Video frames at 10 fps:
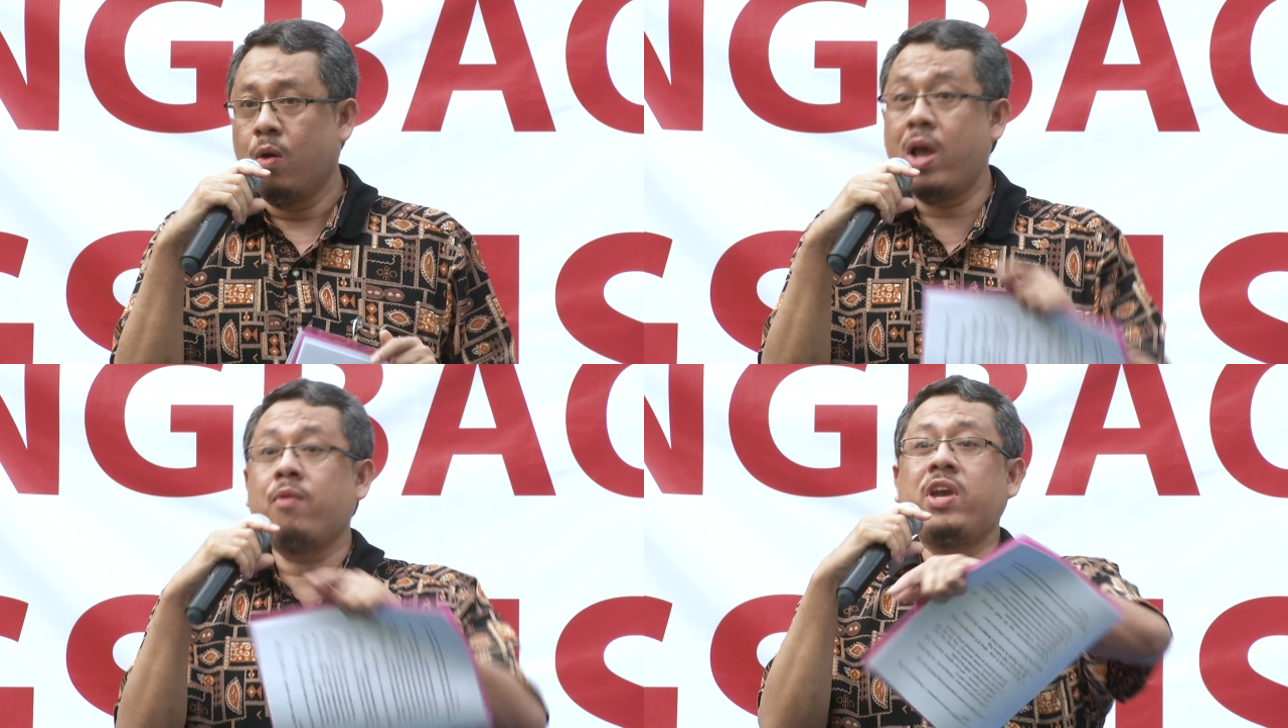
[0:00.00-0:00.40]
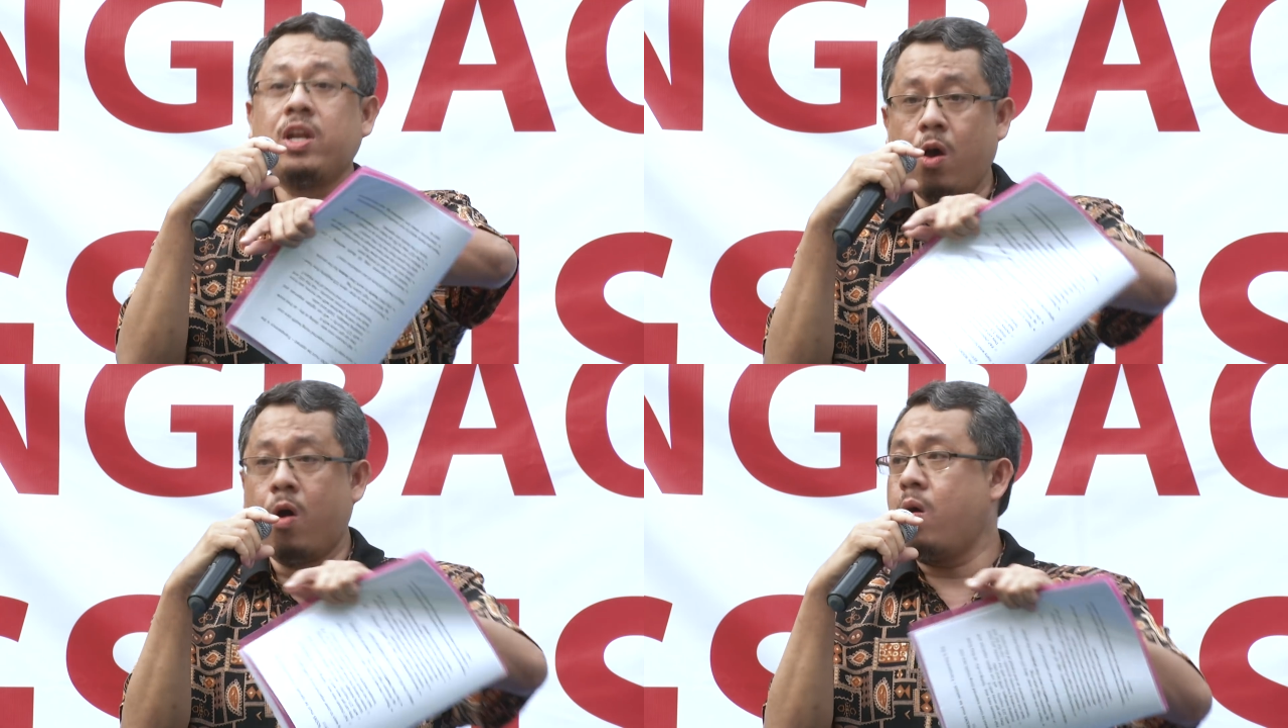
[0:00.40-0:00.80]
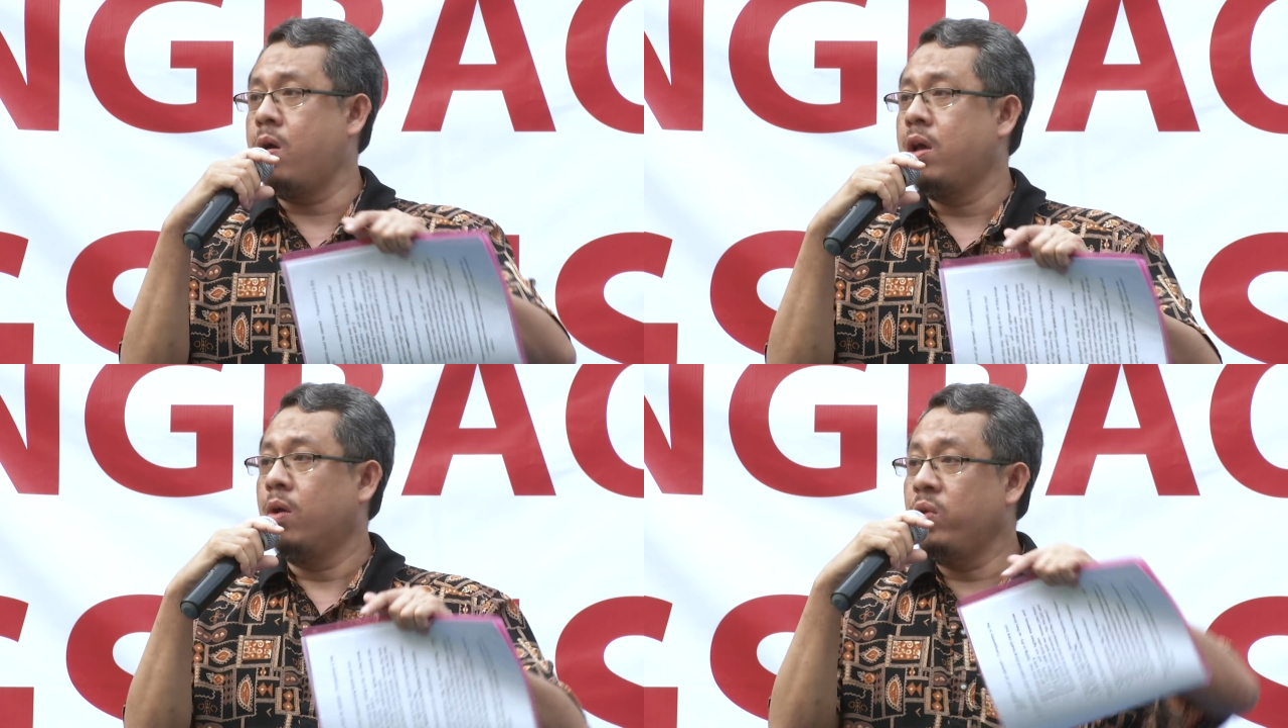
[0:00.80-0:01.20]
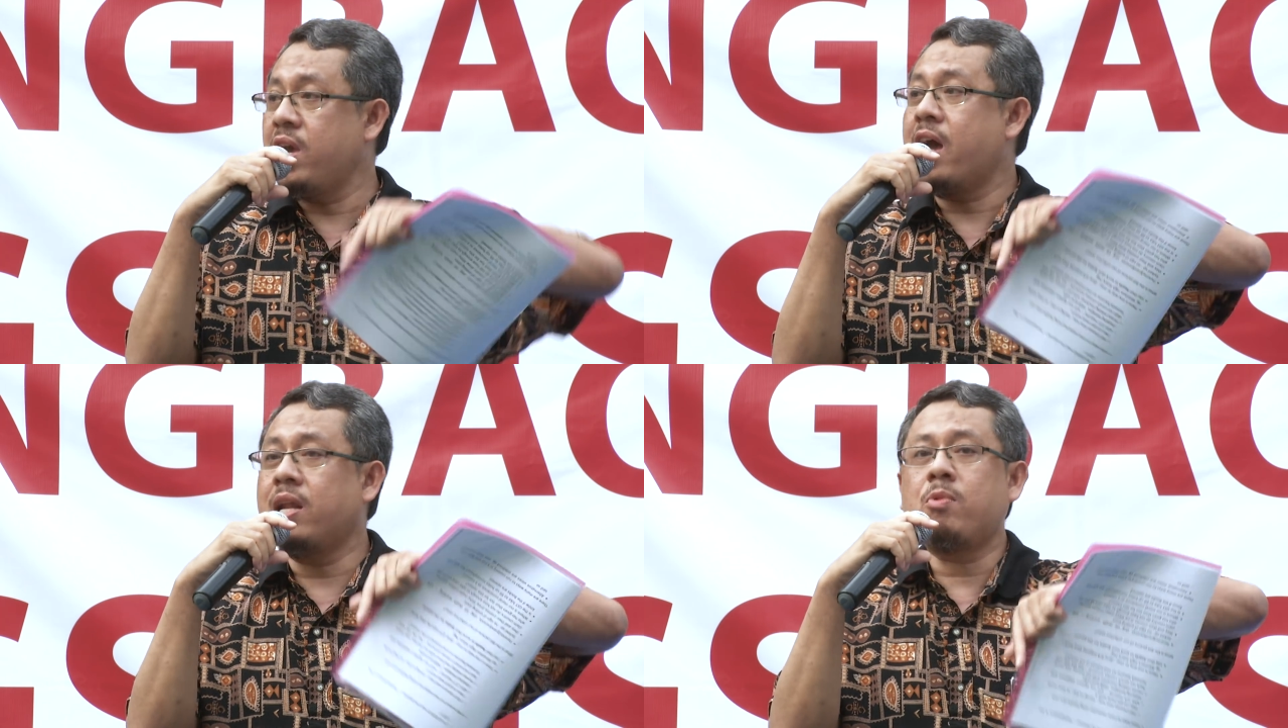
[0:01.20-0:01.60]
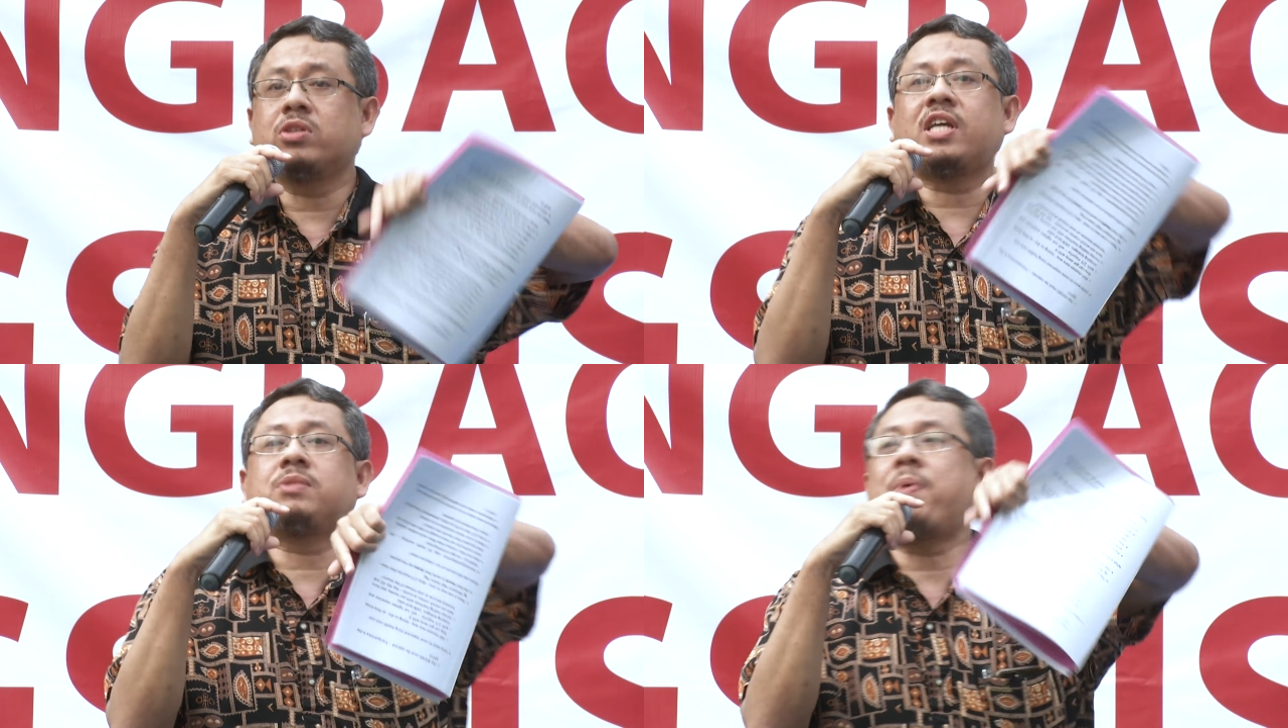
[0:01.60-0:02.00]
when we know we are the
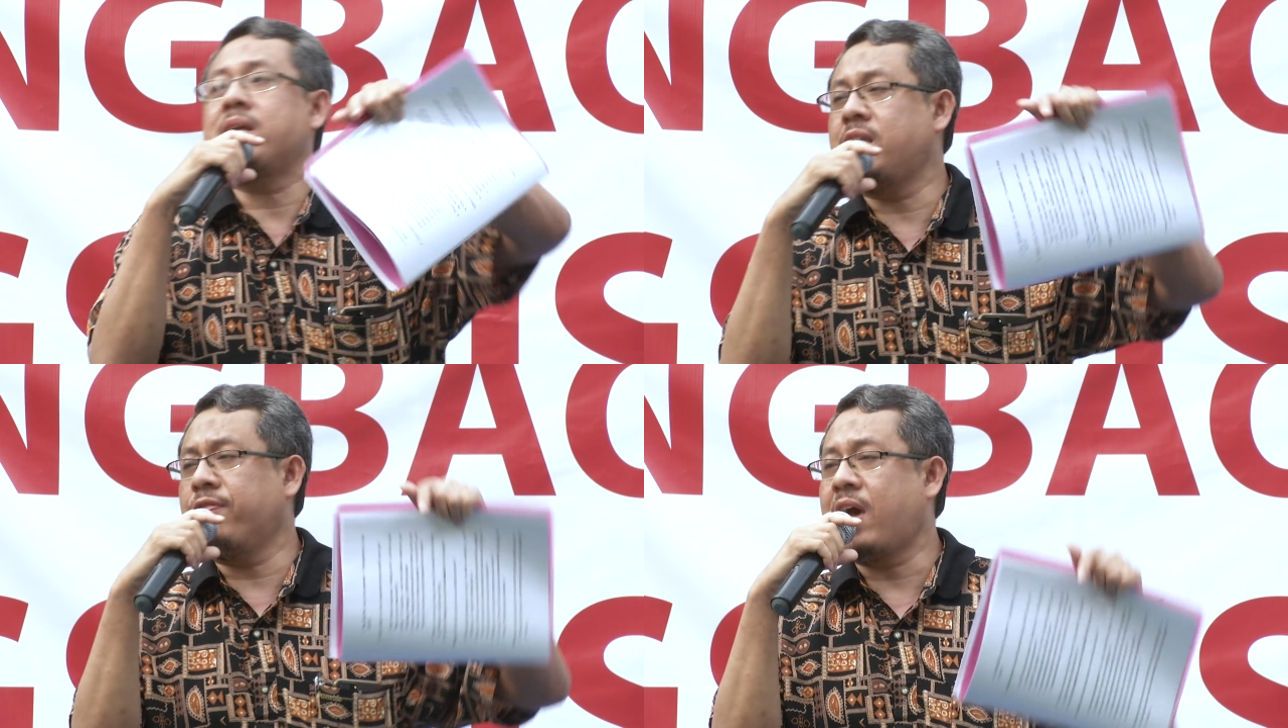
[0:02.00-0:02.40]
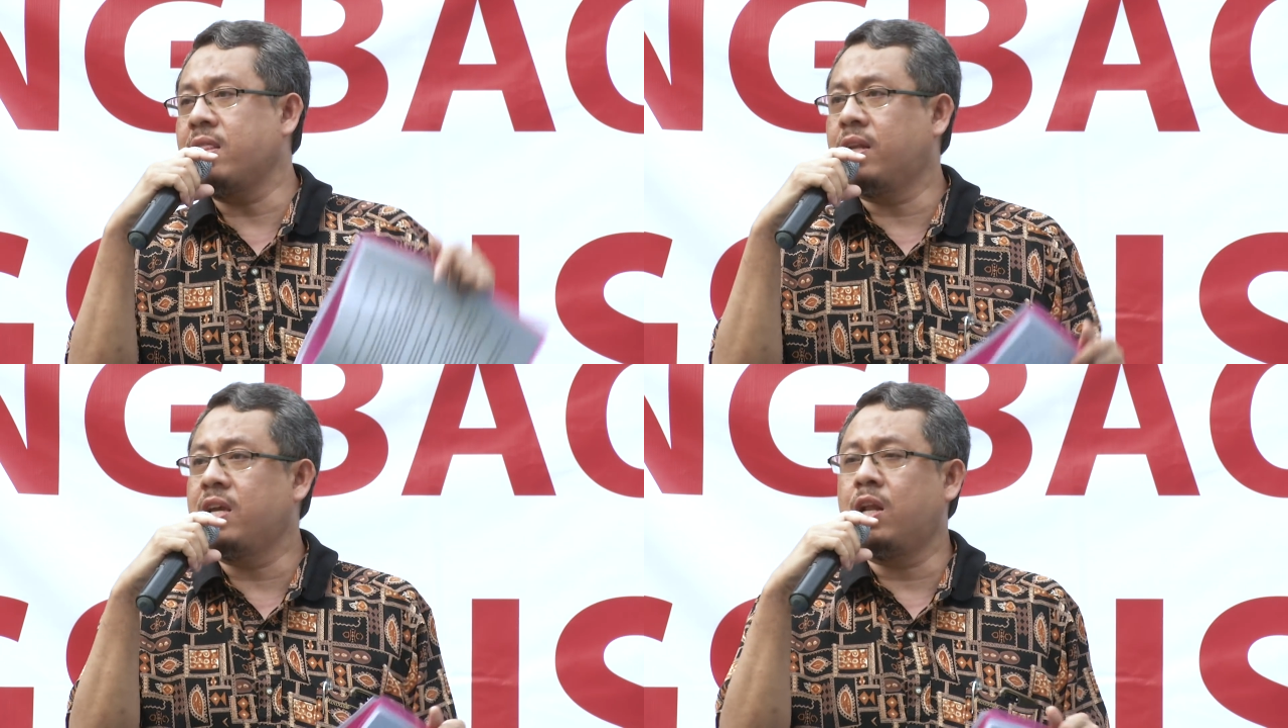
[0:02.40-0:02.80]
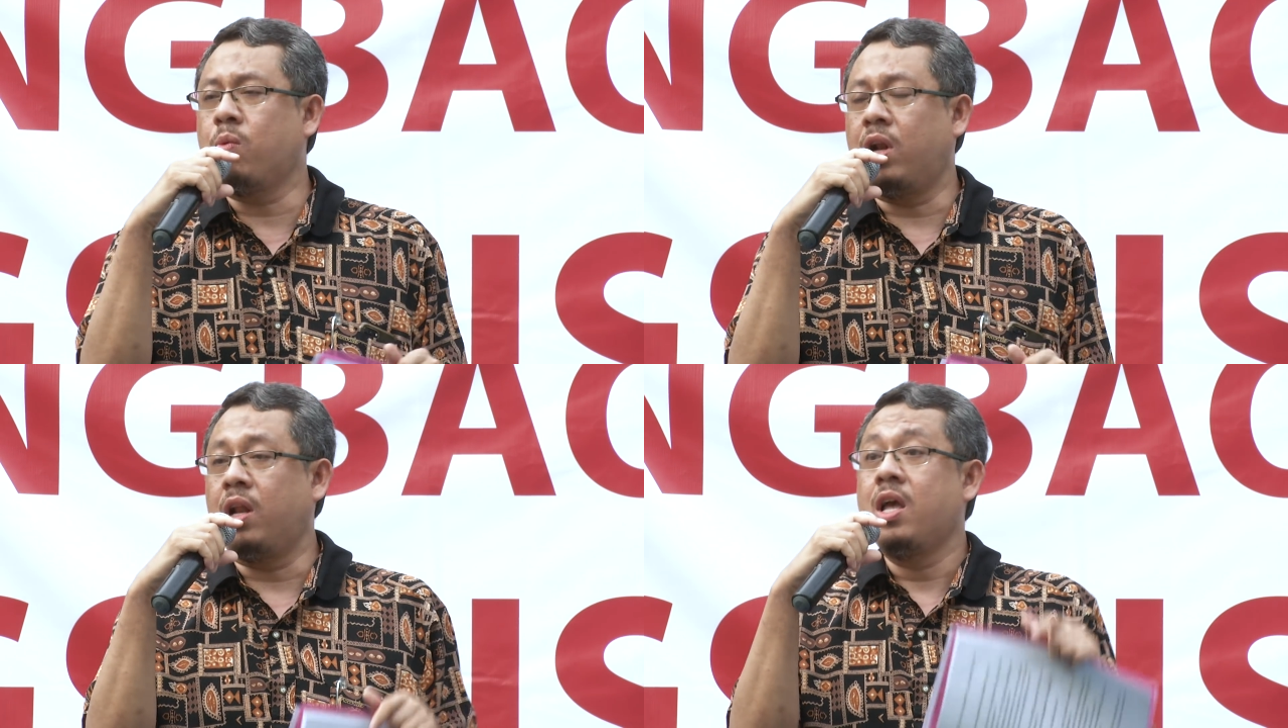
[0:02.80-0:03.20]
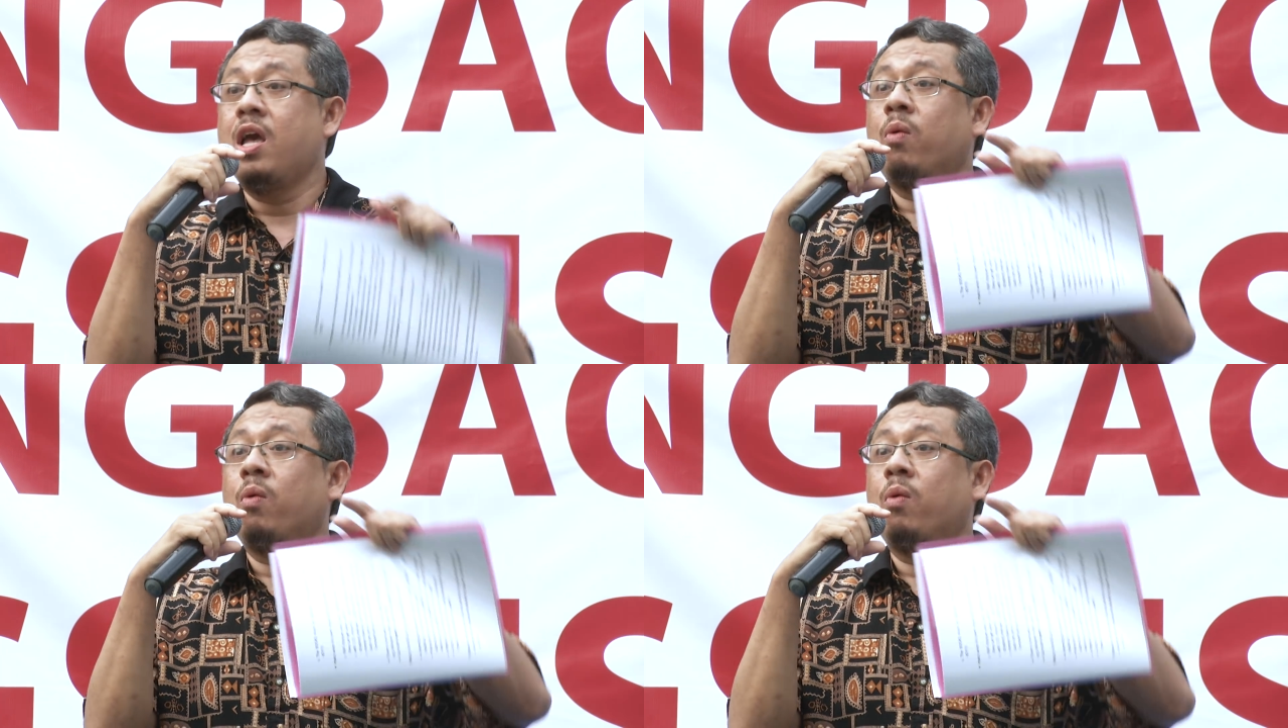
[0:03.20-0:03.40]
most expensive country in the world?